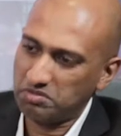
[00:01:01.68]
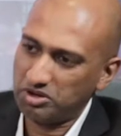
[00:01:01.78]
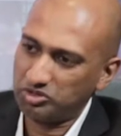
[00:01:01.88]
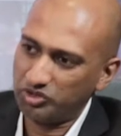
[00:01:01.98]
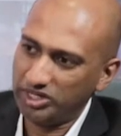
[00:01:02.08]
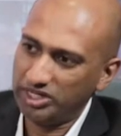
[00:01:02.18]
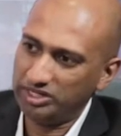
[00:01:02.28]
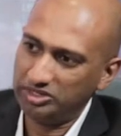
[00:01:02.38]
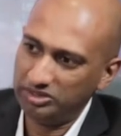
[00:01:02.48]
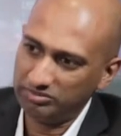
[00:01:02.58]
about really
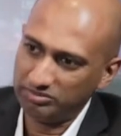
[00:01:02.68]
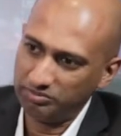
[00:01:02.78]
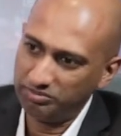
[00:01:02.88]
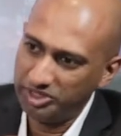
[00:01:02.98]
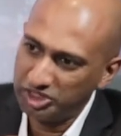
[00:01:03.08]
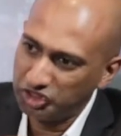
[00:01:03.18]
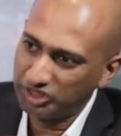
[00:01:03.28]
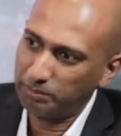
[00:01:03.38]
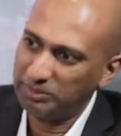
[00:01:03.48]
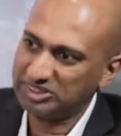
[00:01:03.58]

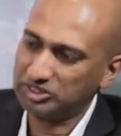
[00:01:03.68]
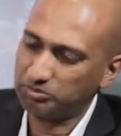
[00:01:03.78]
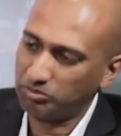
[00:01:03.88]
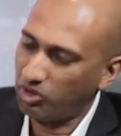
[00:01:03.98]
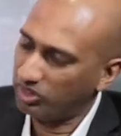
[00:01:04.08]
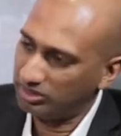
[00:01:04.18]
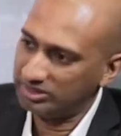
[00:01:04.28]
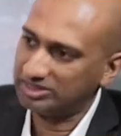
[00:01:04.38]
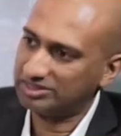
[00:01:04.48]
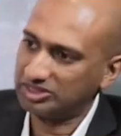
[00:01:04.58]
digital business
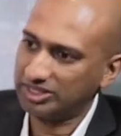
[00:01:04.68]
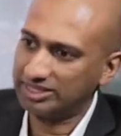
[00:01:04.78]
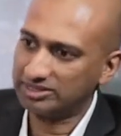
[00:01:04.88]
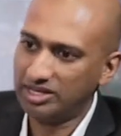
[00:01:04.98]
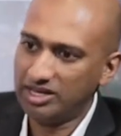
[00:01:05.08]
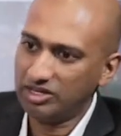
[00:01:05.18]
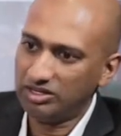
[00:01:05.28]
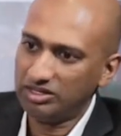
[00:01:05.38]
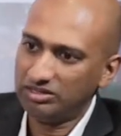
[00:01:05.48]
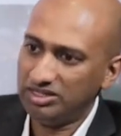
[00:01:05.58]
models such as
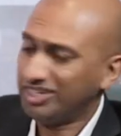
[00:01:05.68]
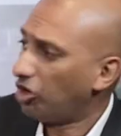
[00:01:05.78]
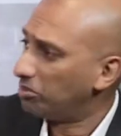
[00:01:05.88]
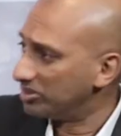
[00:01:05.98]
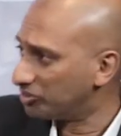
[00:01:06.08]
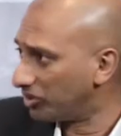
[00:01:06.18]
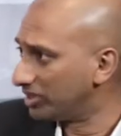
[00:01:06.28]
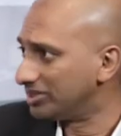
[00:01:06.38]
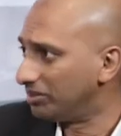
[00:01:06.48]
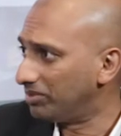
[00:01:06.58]
e-commerce, for
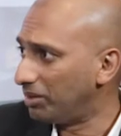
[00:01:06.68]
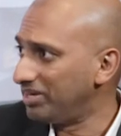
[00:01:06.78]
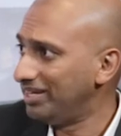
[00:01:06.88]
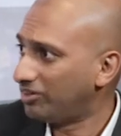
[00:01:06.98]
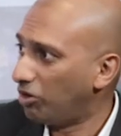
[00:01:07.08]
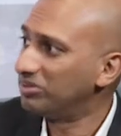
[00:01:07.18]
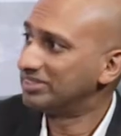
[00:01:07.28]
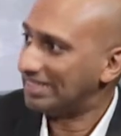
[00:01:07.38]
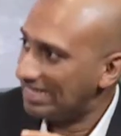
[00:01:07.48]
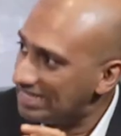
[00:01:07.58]
example. I mean,
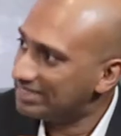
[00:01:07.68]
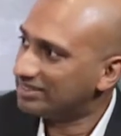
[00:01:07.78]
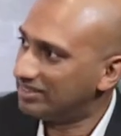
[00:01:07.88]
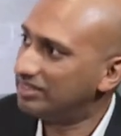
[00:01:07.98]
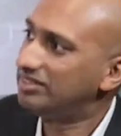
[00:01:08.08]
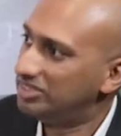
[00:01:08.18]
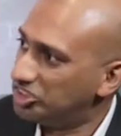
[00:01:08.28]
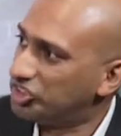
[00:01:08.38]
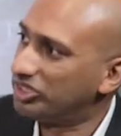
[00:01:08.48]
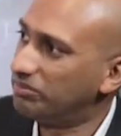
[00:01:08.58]
e-commerce is a
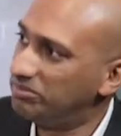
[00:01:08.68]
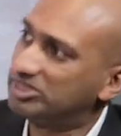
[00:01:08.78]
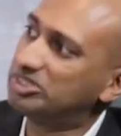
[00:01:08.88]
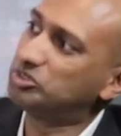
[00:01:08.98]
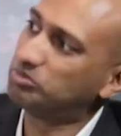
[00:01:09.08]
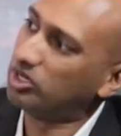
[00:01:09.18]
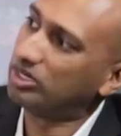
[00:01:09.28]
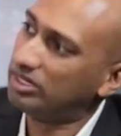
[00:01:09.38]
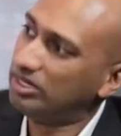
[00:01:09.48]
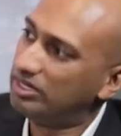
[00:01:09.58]
digital business
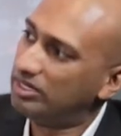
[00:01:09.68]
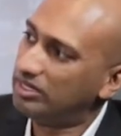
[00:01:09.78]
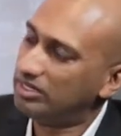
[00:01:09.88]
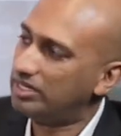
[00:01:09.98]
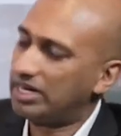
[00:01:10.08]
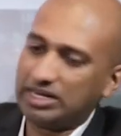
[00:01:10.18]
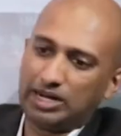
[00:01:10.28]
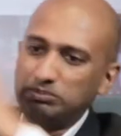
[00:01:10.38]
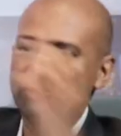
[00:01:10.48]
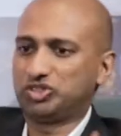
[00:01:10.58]
model that
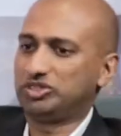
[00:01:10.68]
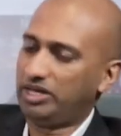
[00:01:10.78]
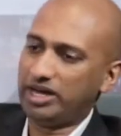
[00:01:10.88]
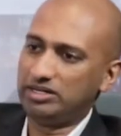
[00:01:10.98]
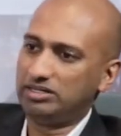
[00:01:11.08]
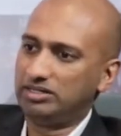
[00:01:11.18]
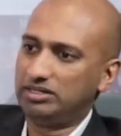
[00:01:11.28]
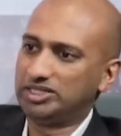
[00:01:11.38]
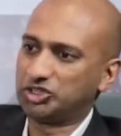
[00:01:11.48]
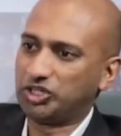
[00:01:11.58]
comes and
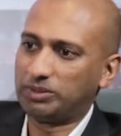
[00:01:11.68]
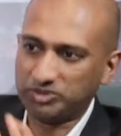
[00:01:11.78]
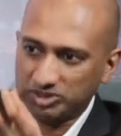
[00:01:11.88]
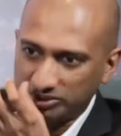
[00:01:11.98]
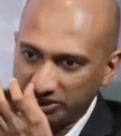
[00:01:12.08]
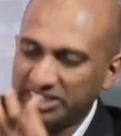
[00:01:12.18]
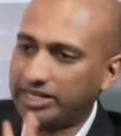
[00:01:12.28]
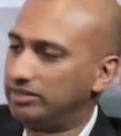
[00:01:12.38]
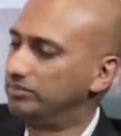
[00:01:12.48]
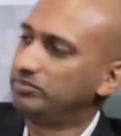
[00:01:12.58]
disrupts
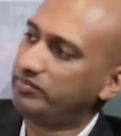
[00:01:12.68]
retail,